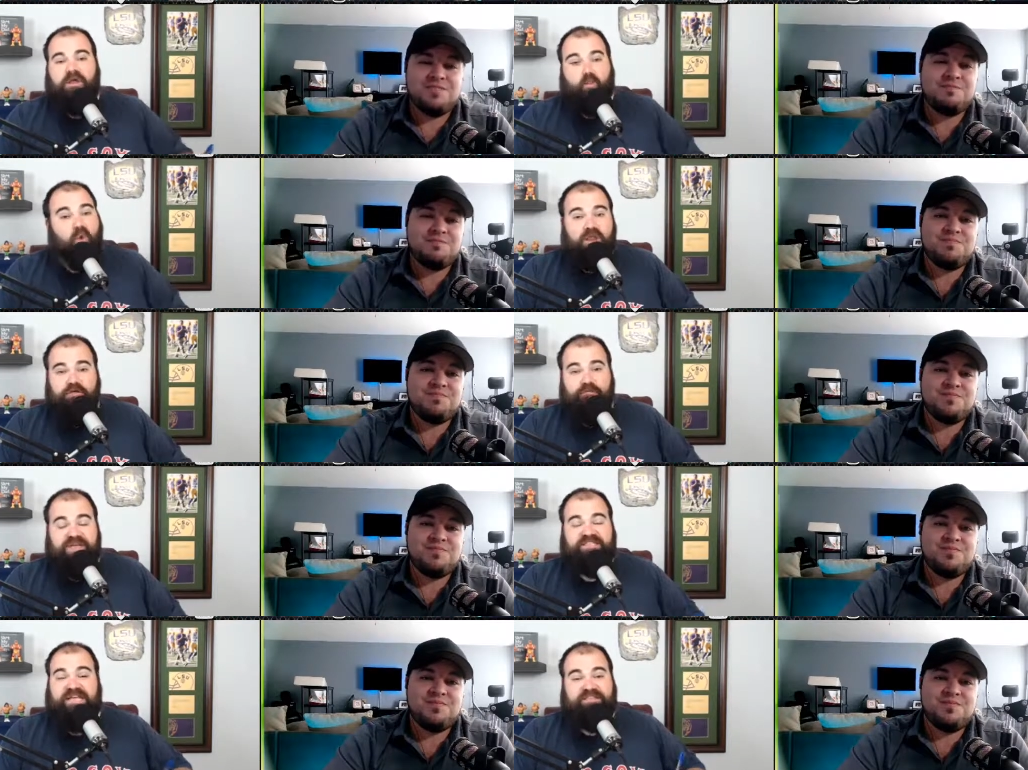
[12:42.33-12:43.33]
Speaker 1: one of their
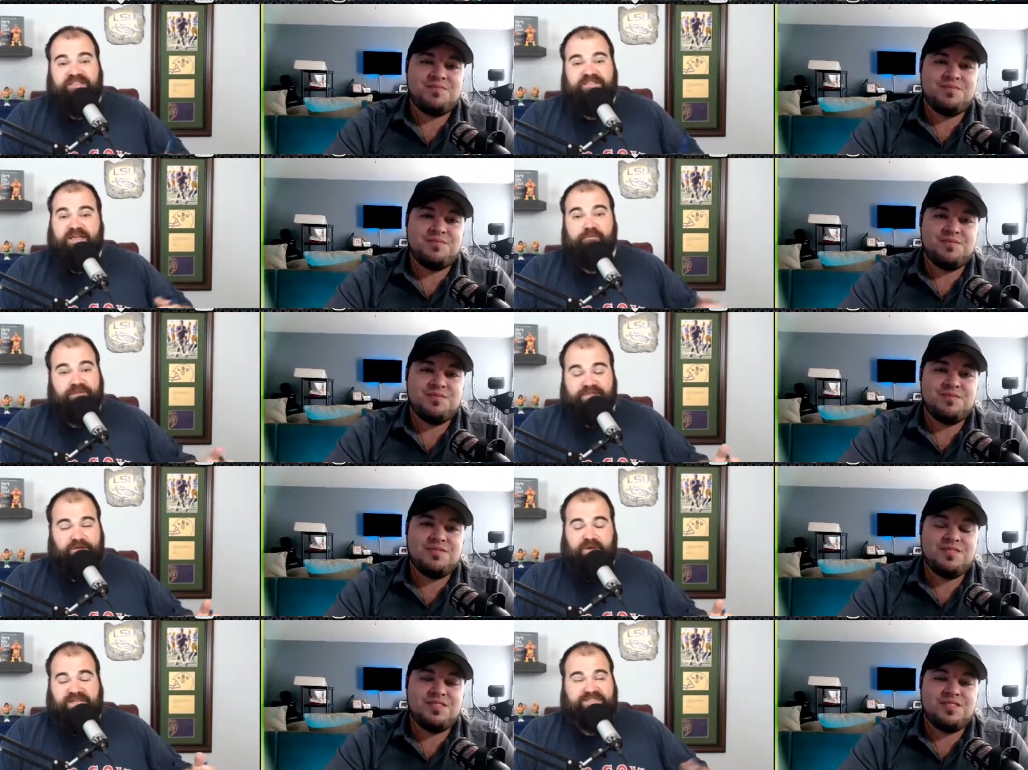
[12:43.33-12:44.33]
picks. I think they completely
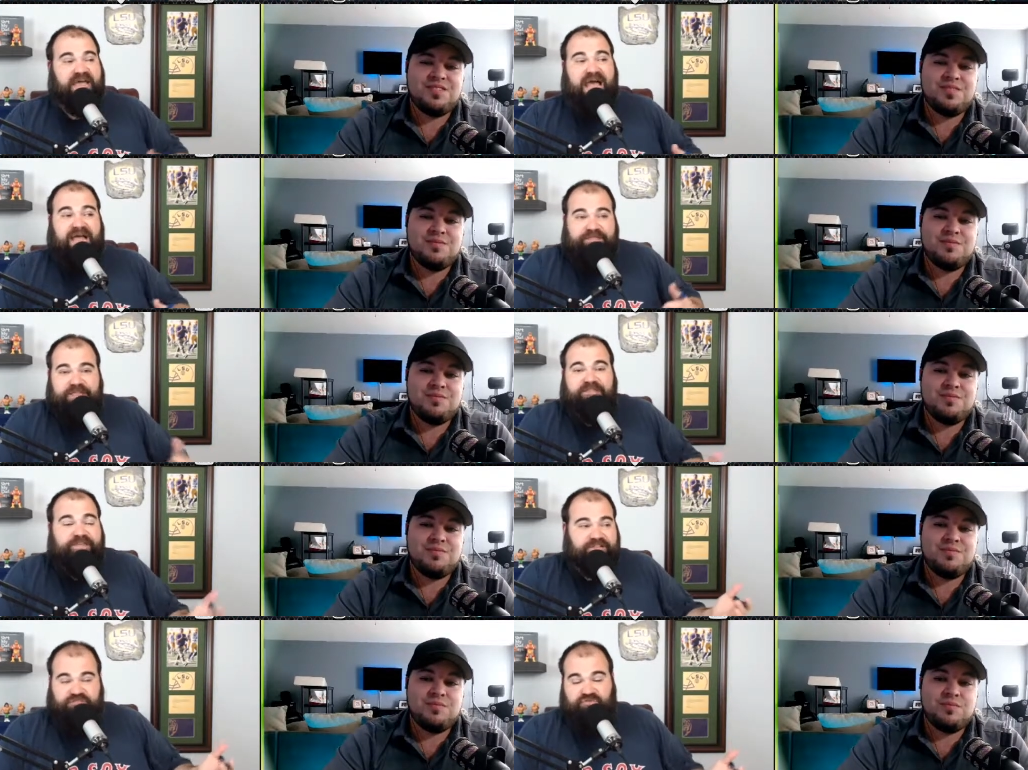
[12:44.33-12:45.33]
wasted. I think
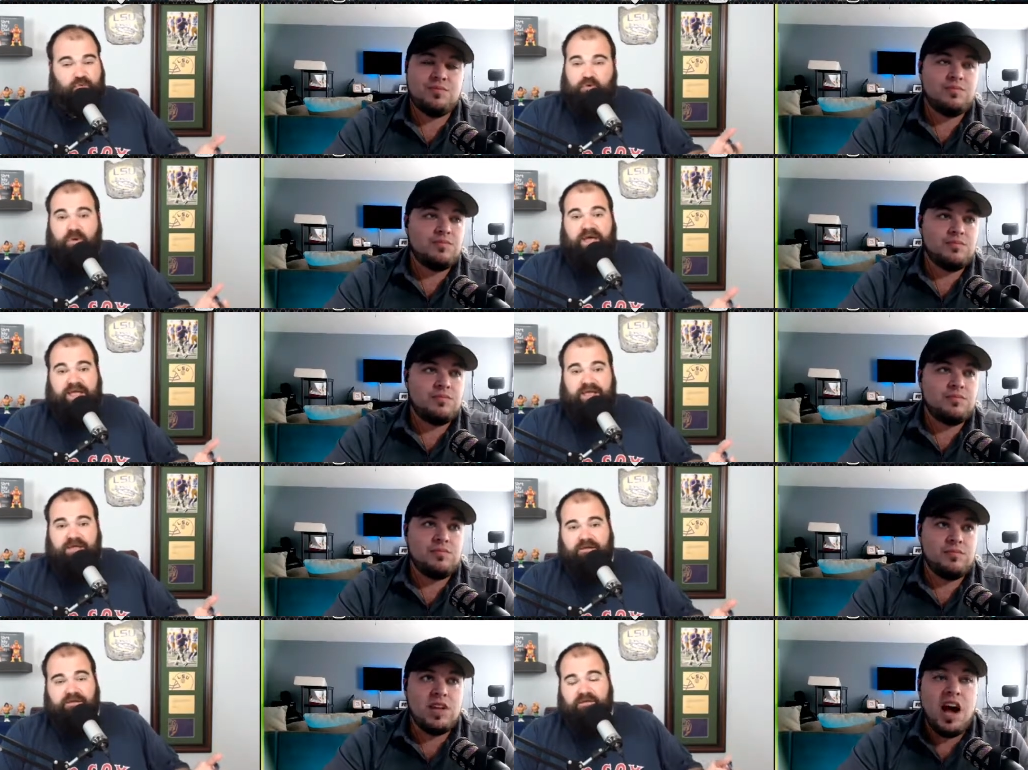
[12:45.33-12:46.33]
they just threw away.
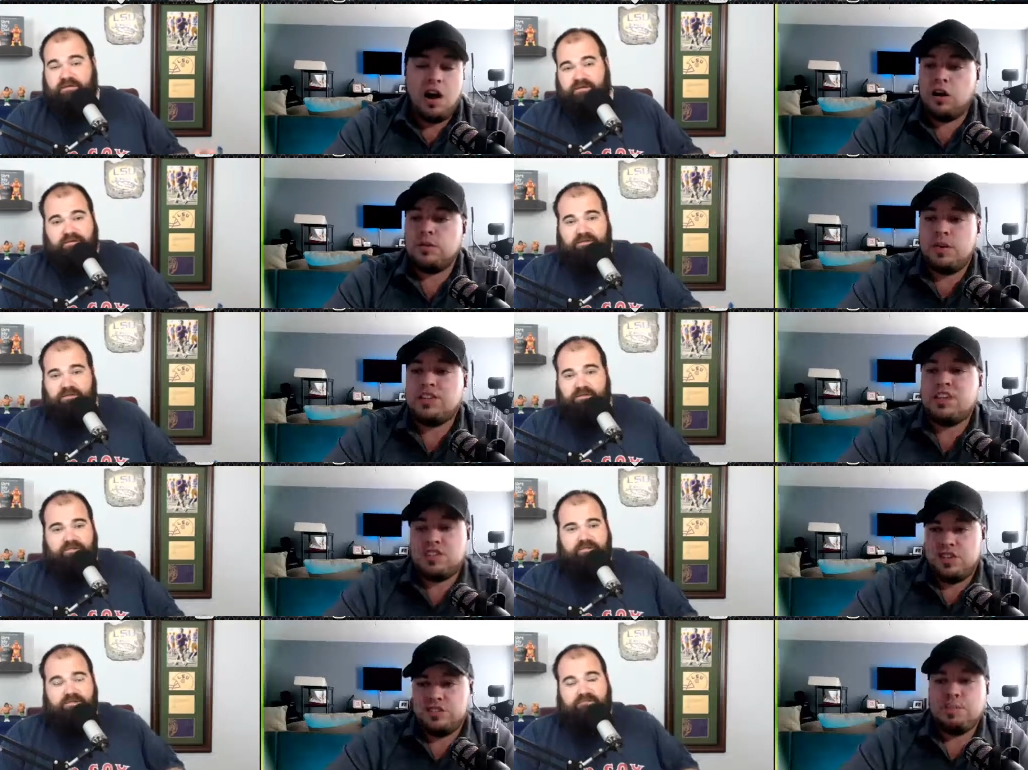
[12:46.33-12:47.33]
Speaker 2: Yeah,
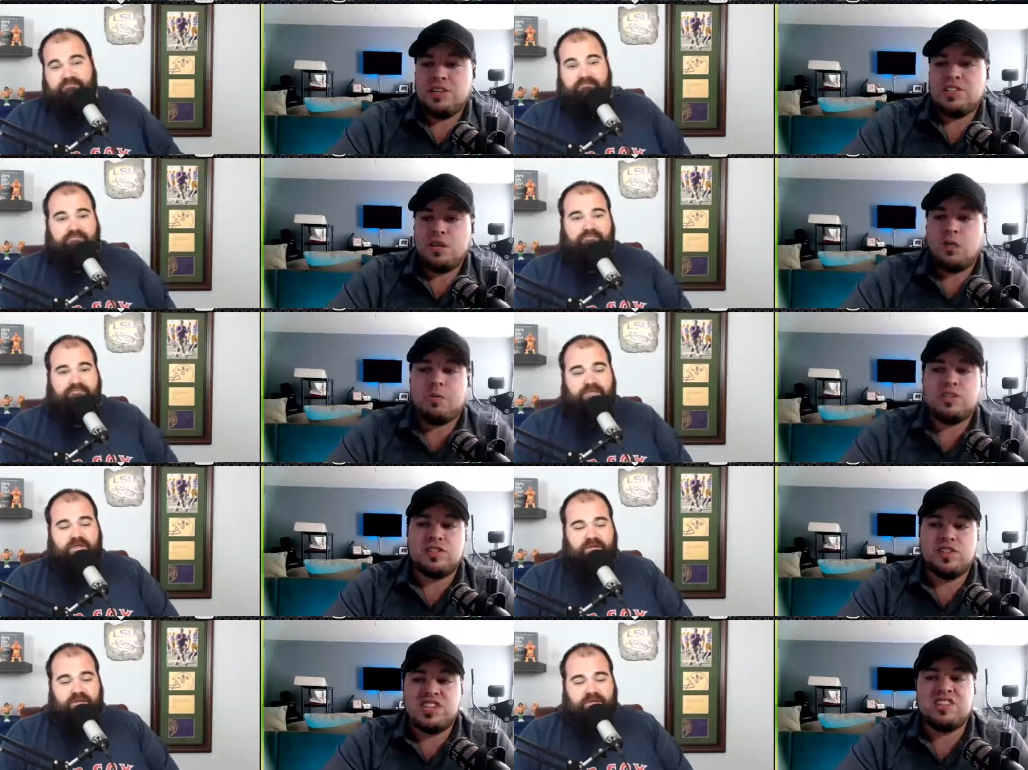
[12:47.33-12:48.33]
that's Ben said. Why would
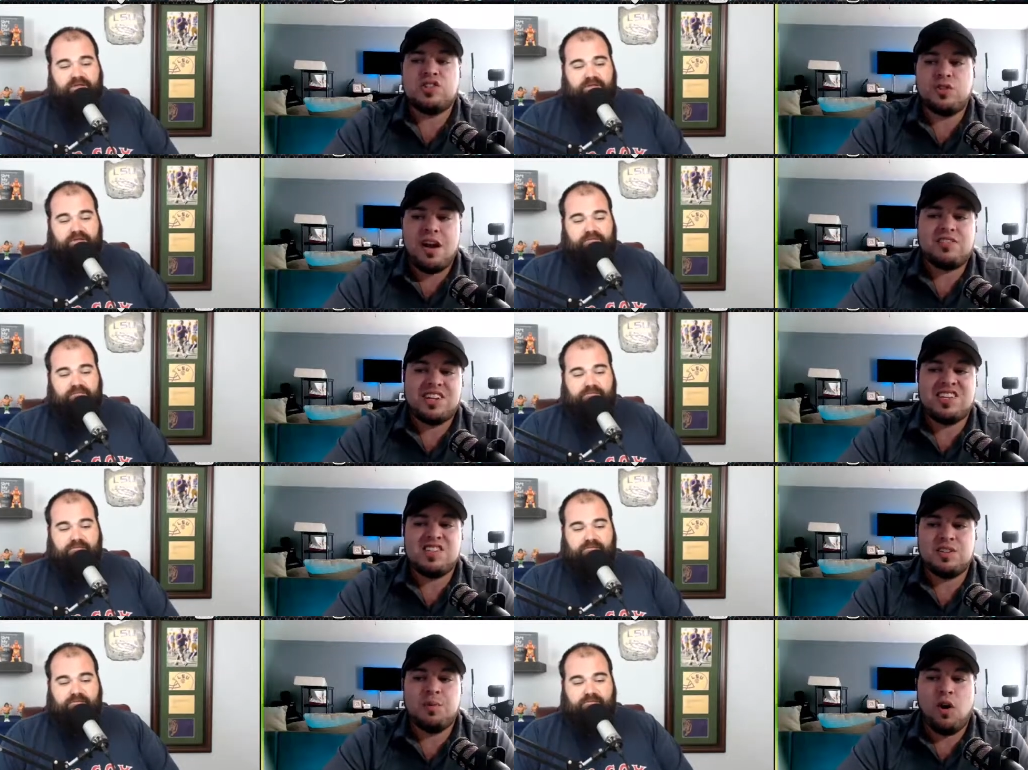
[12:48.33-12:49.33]
the Saints draft a
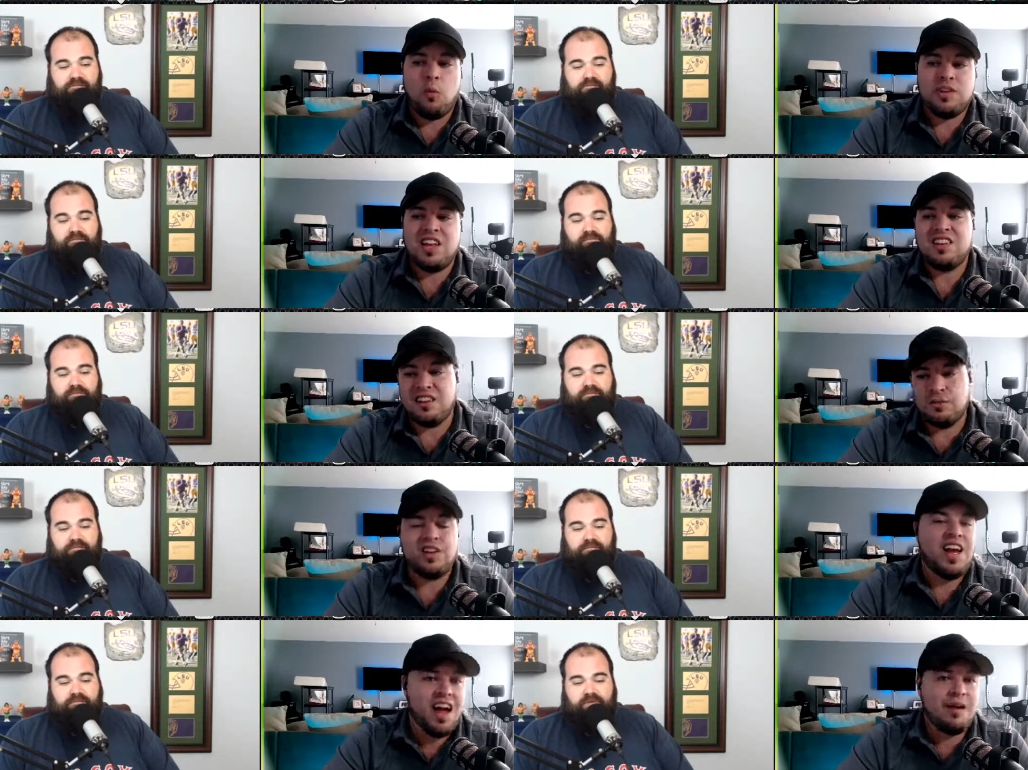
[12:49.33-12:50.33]
Taysom Hill when they
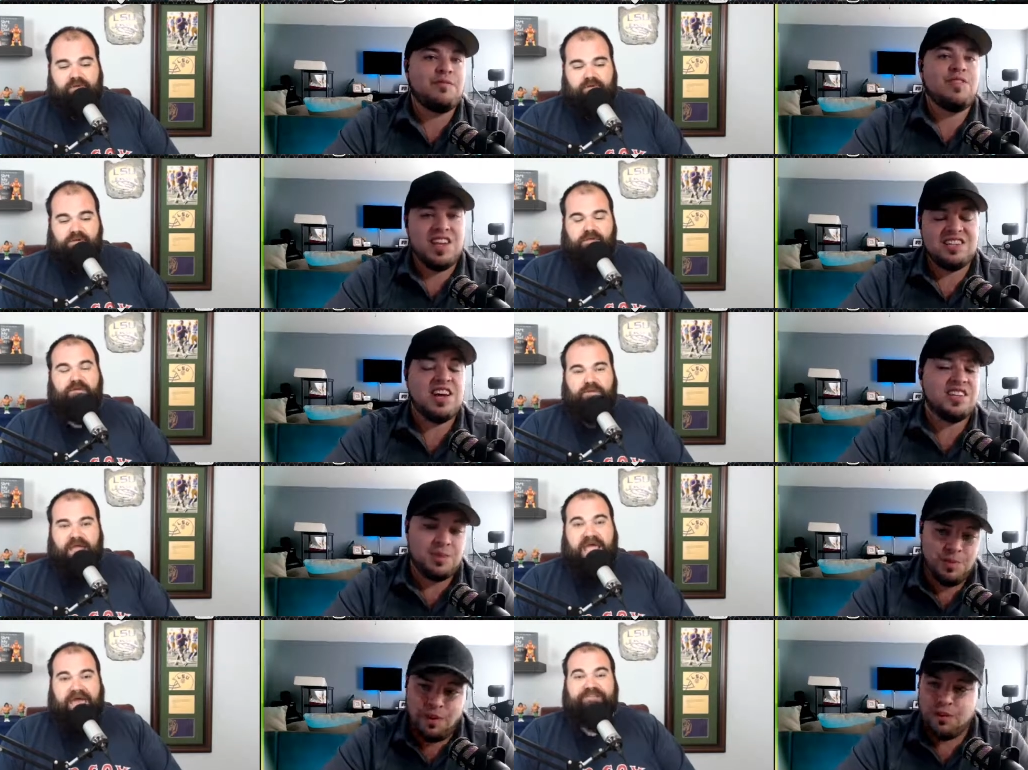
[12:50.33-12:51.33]
literally have the
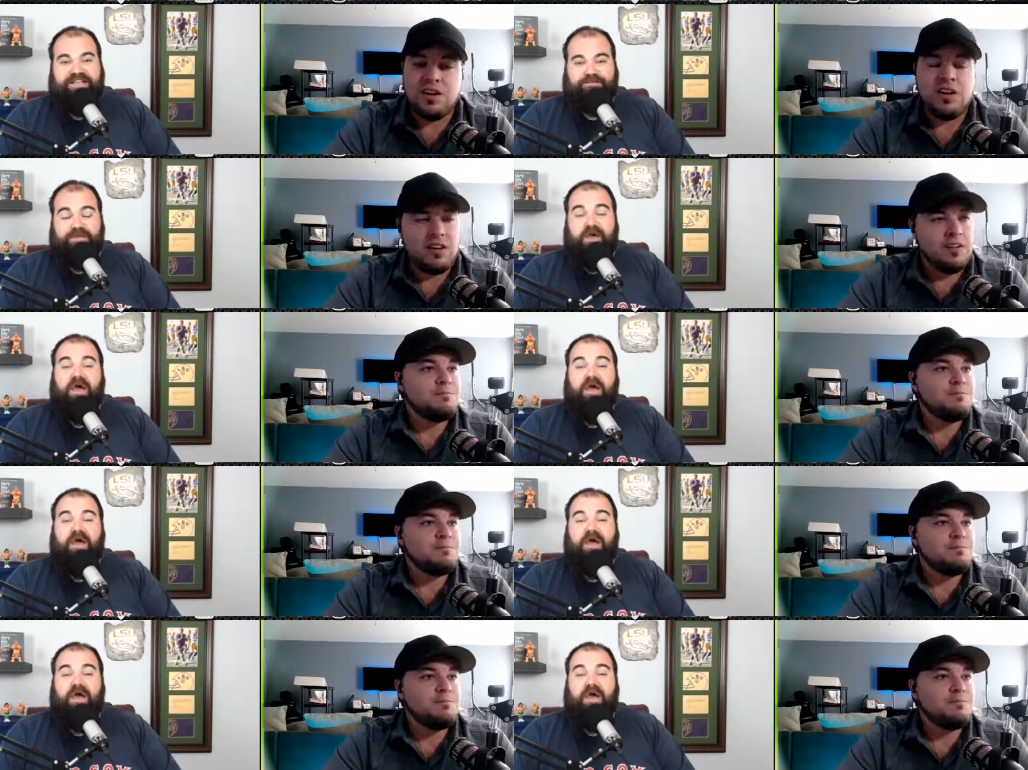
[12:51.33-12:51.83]
Taysom Hill? Have Taysom Hill,